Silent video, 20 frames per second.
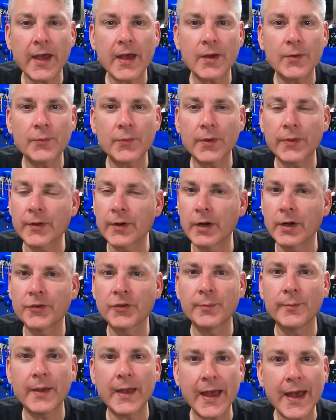have. There are
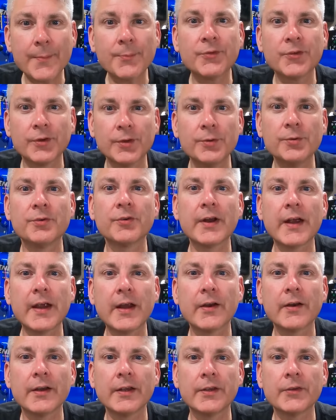some absolute gray
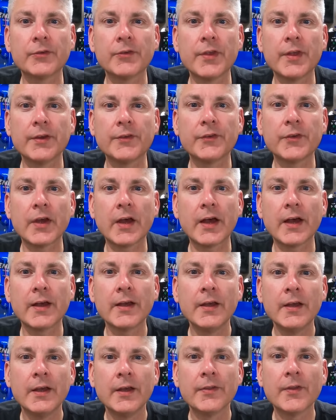areas that
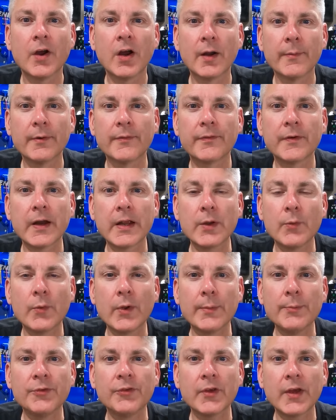the Harbor Freight
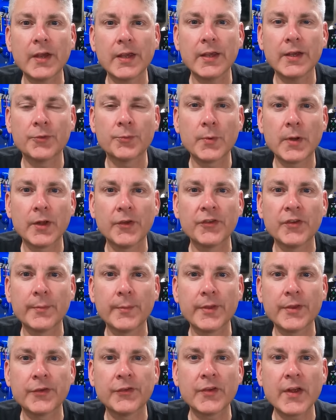website, as well as
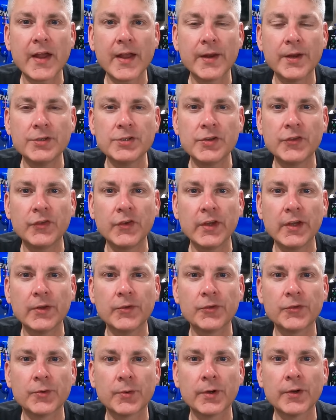some of the signage you see
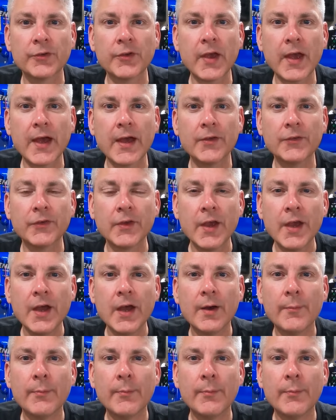in stores, has.